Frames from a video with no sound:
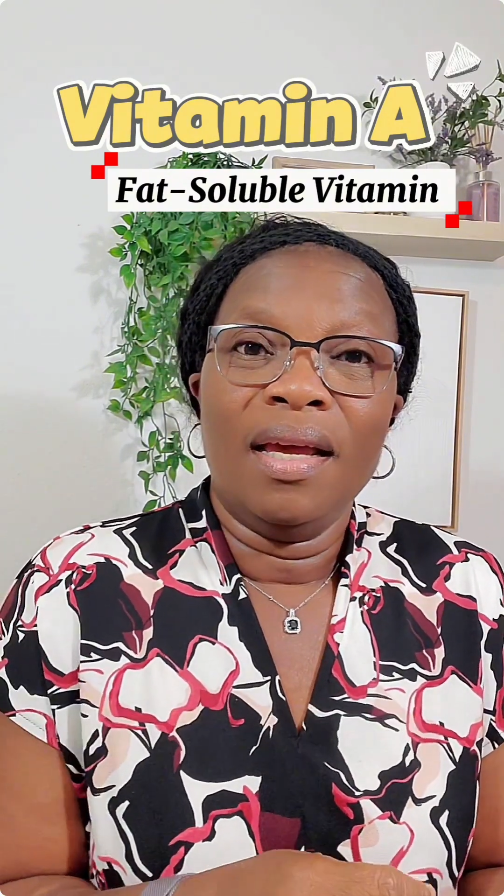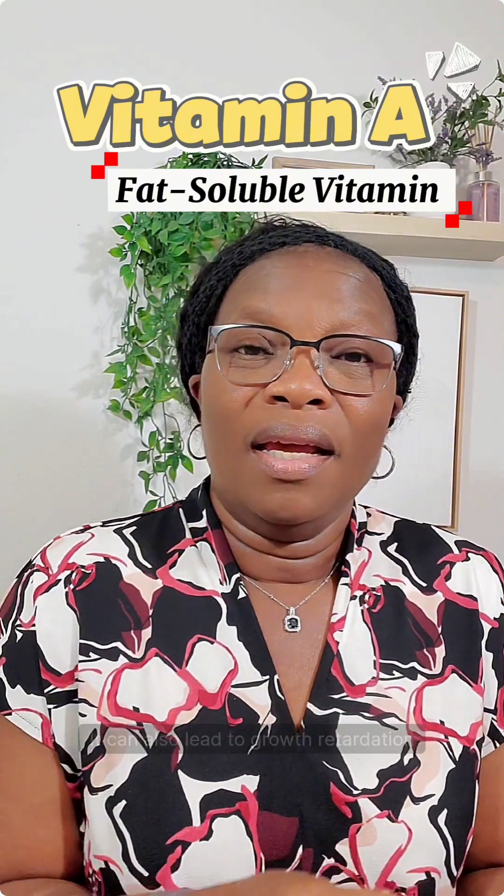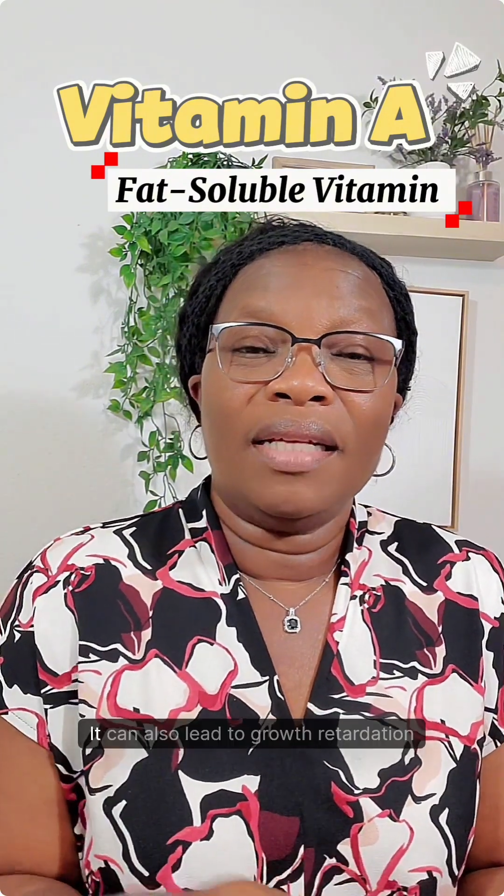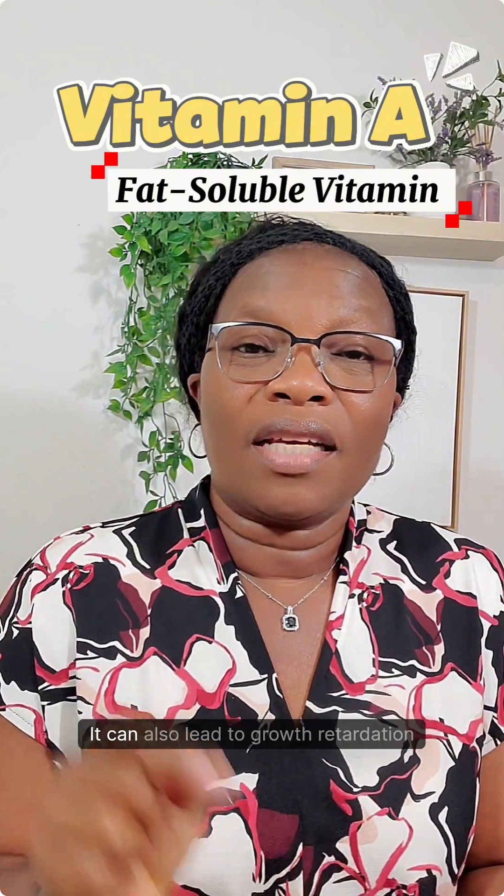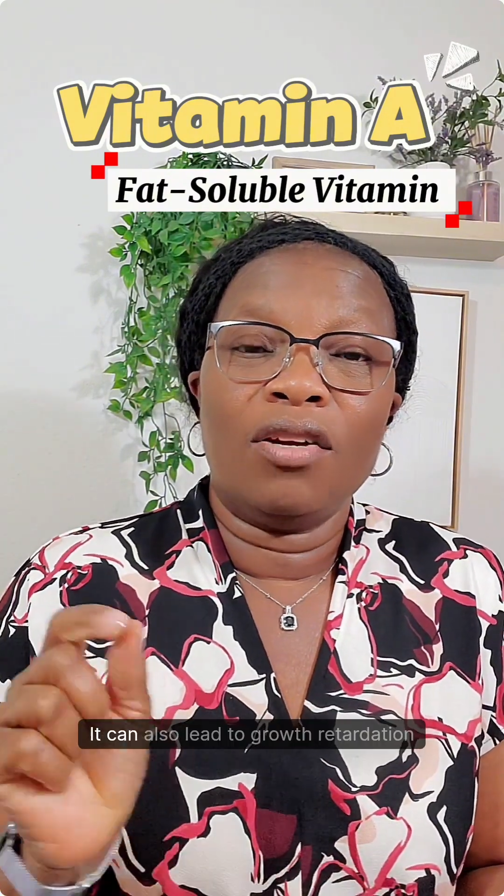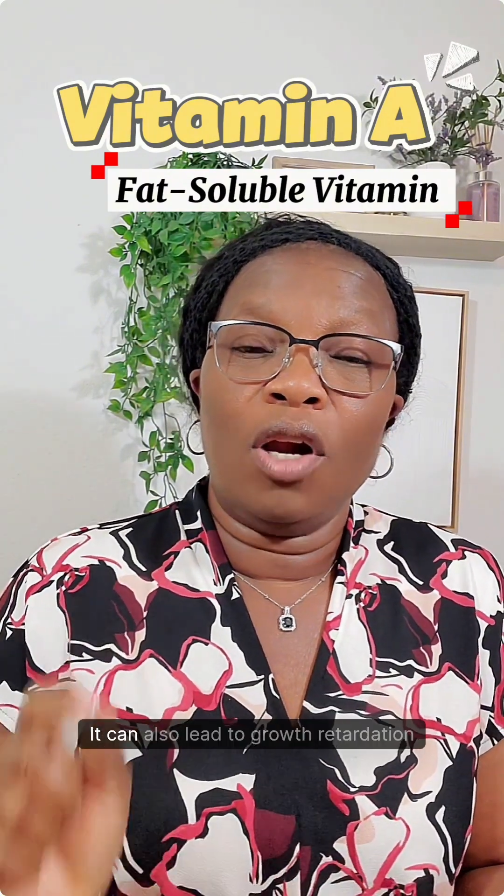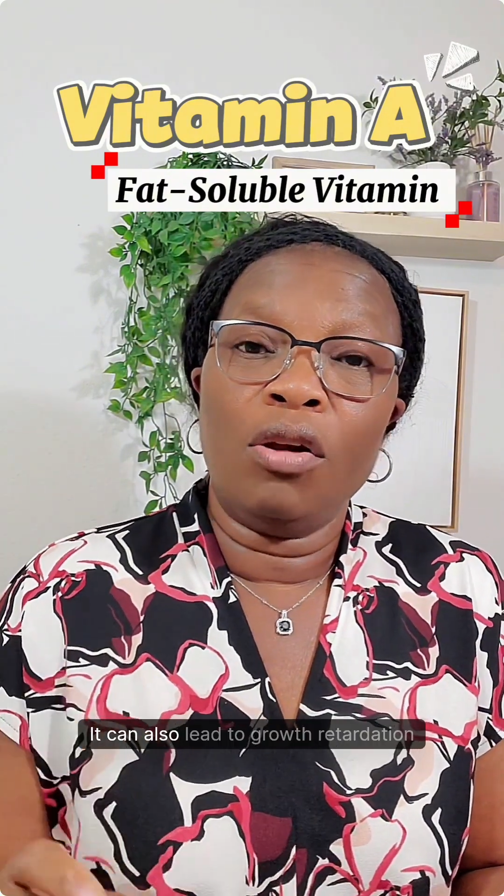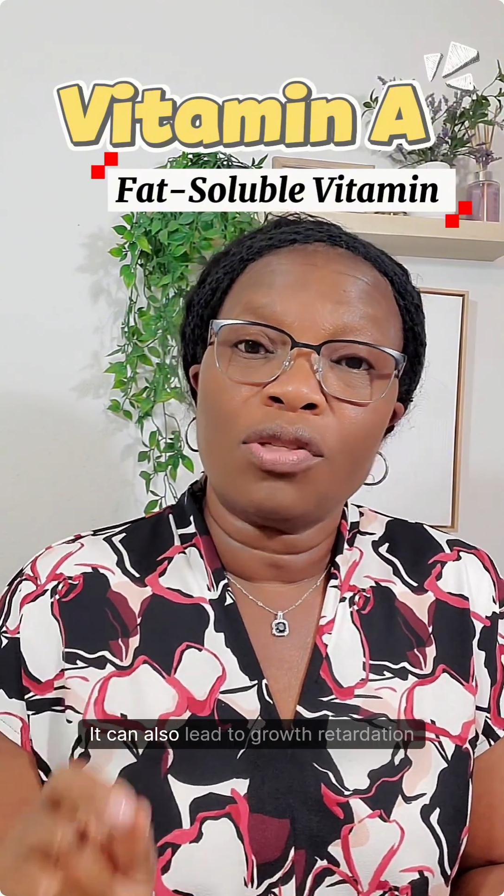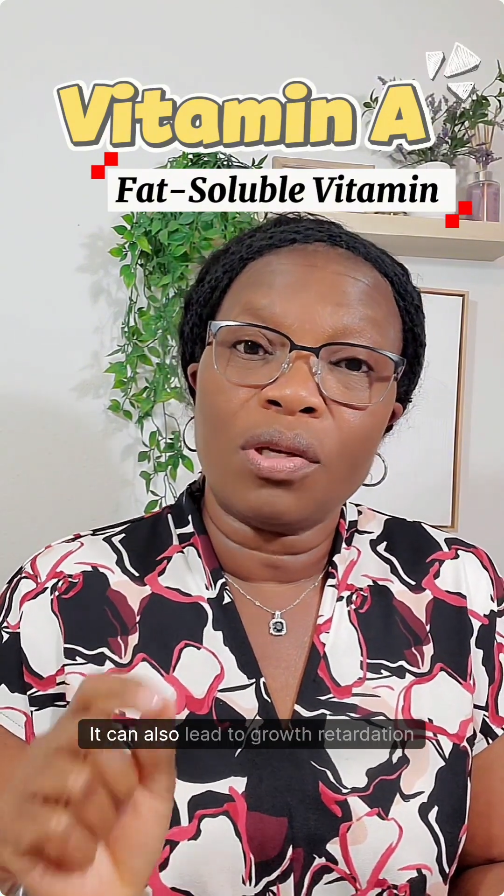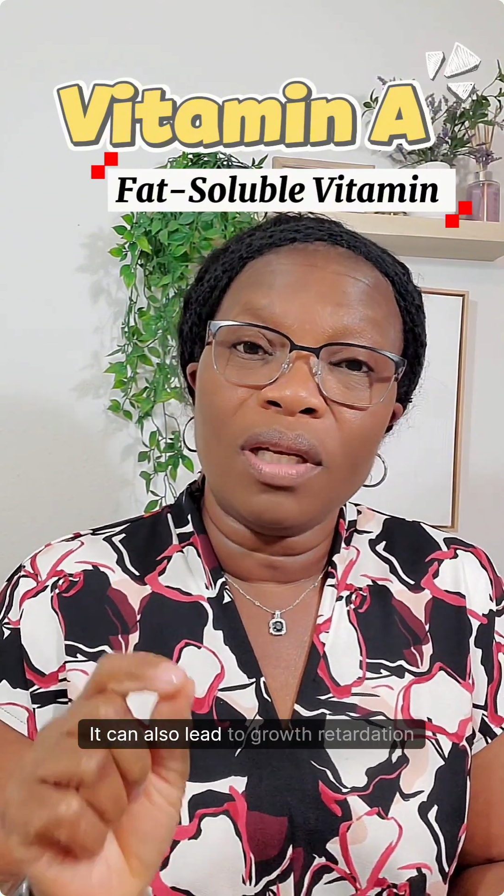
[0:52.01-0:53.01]
It can
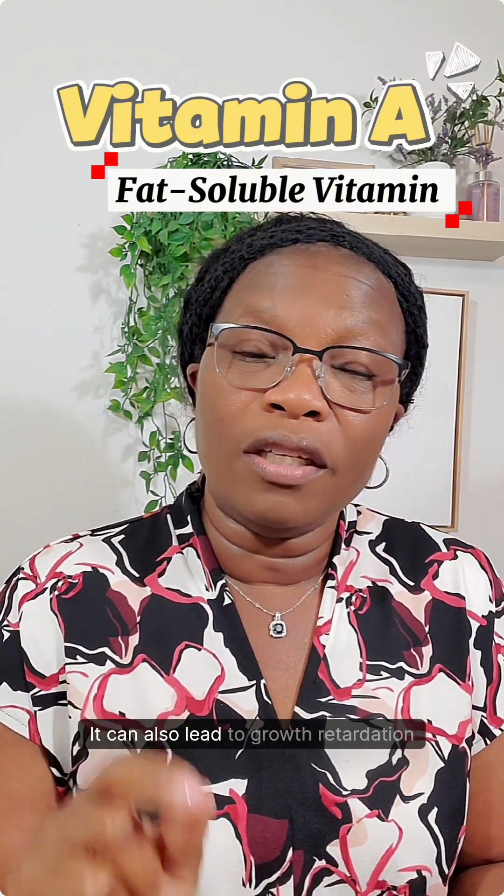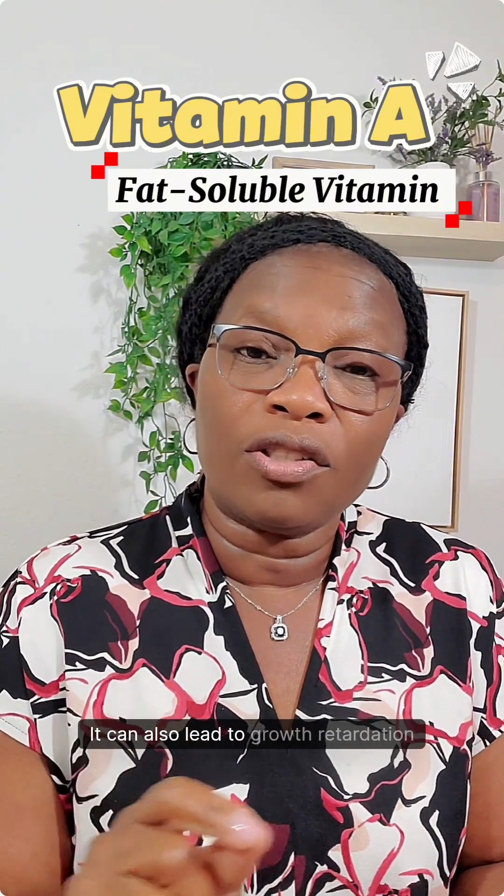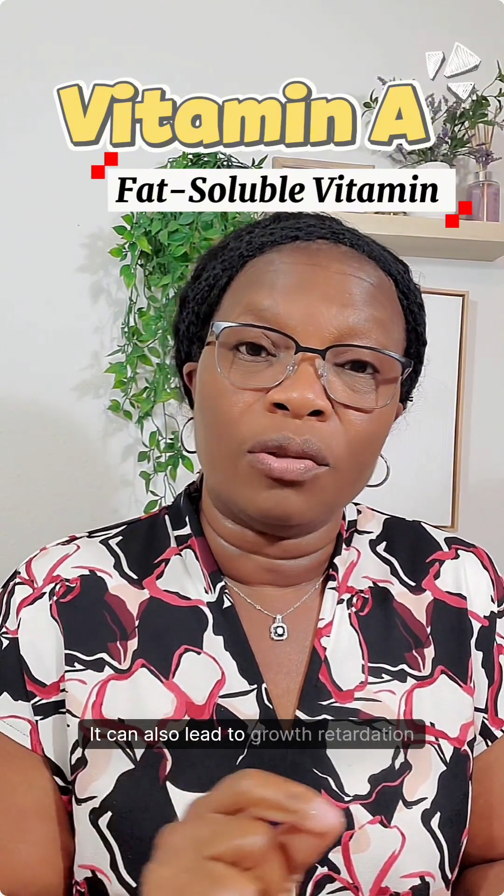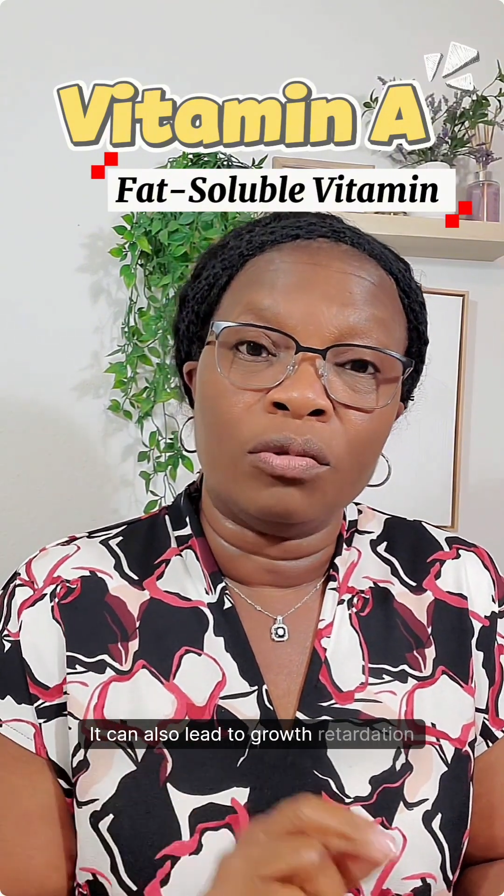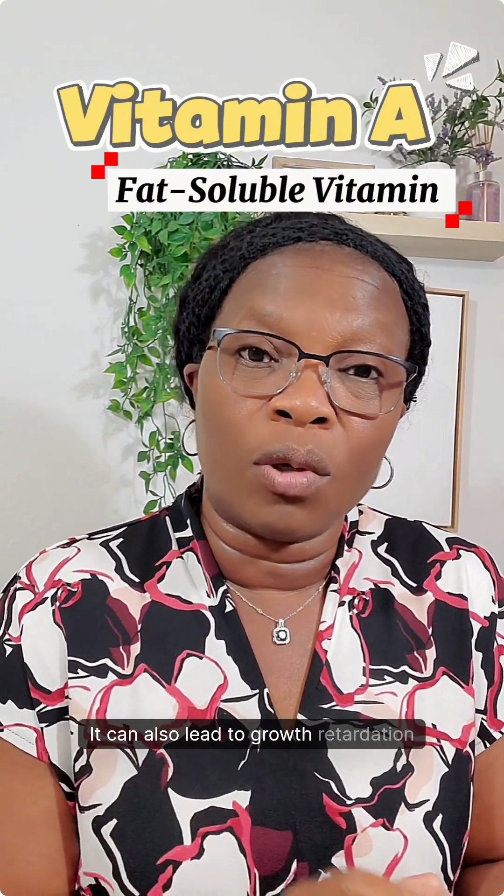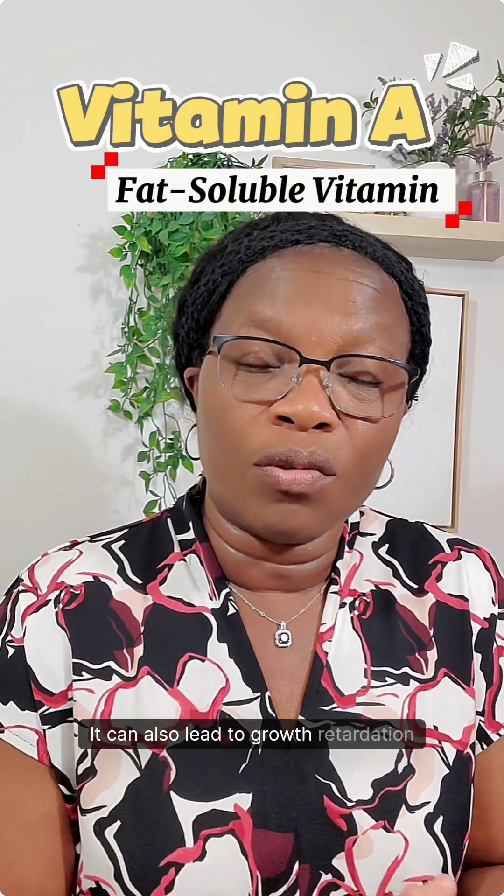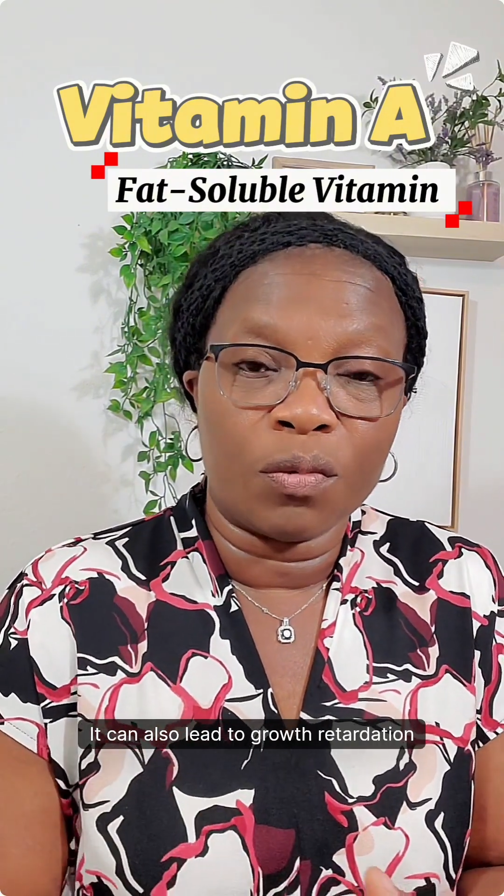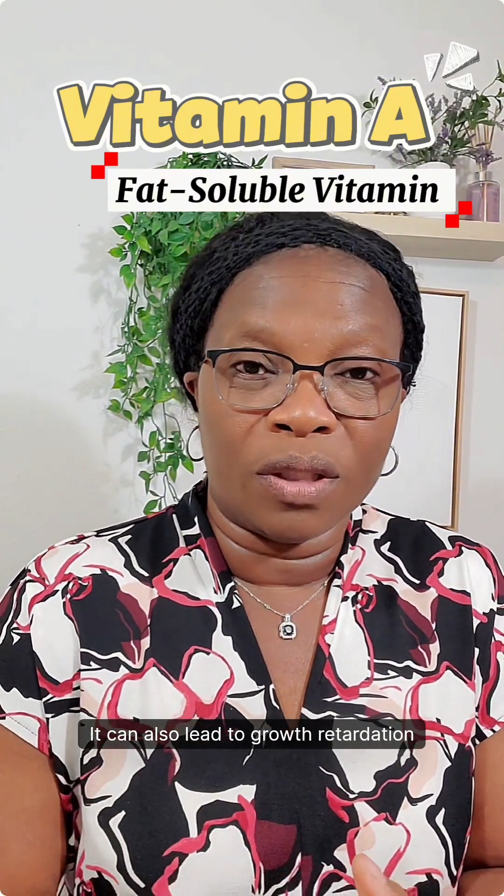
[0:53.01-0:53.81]
also lead to growth